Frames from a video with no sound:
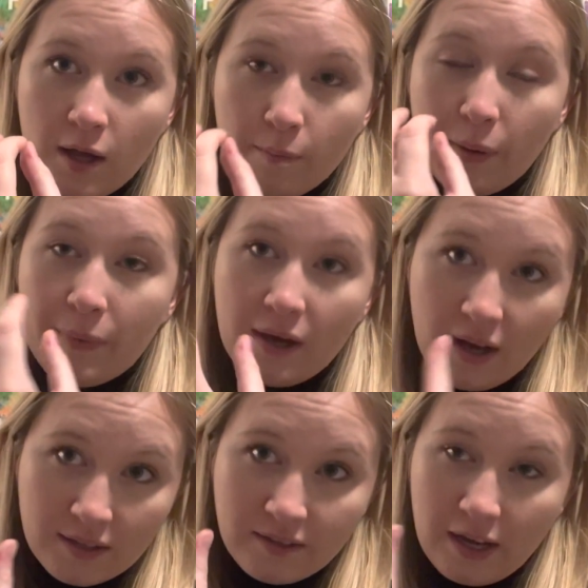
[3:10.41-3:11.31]
But
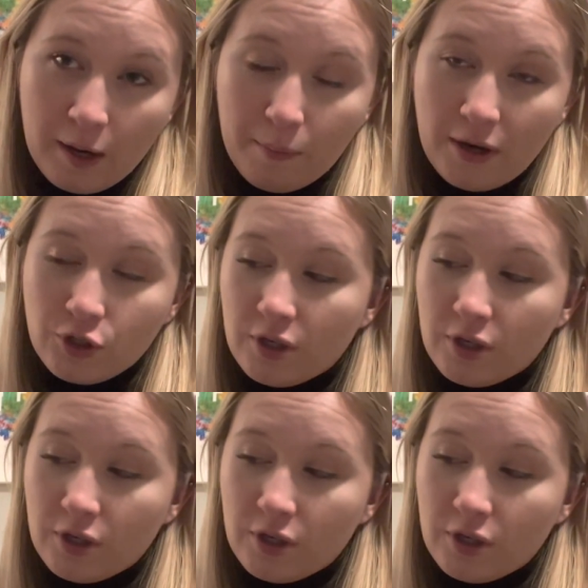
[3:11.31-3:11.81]
because the air pressure